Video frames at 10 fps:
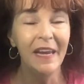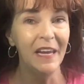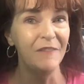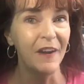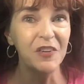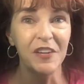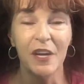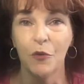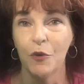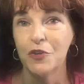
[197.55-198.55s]
Eventually,
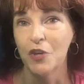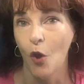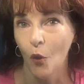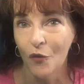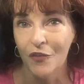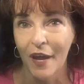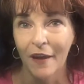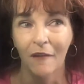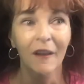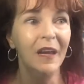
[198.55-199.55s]
it grew to
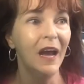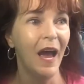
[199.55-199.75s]
wholesale.